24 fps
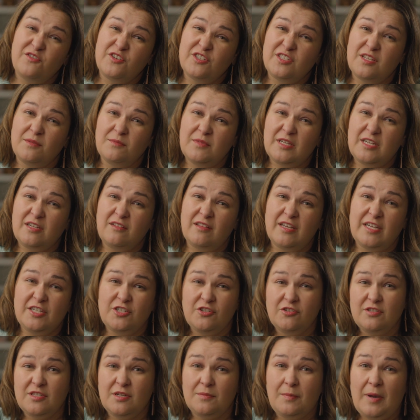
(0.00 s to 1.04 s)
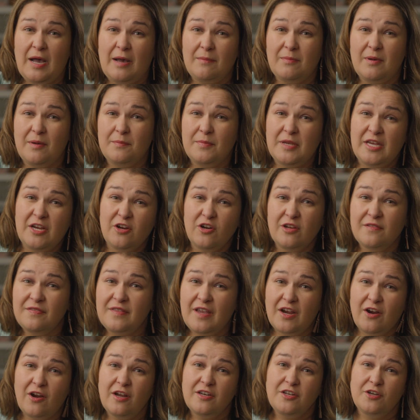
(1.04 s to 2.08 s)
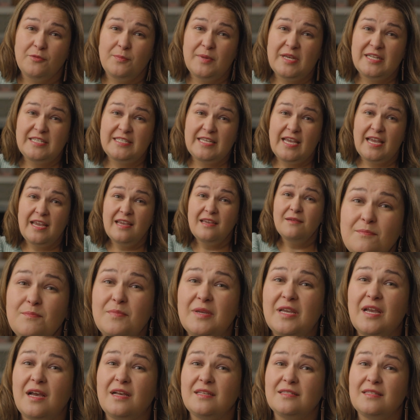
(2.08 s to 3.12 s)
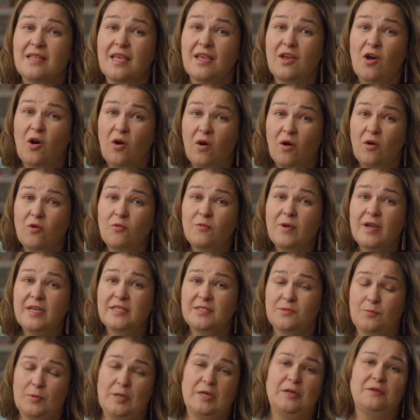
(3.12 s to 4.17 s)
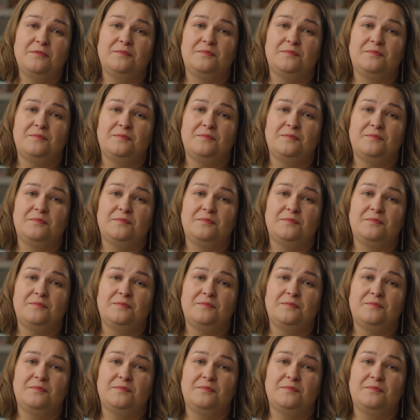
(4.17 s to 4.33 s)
for some little issues to pop up here and there on your big day, because they always will.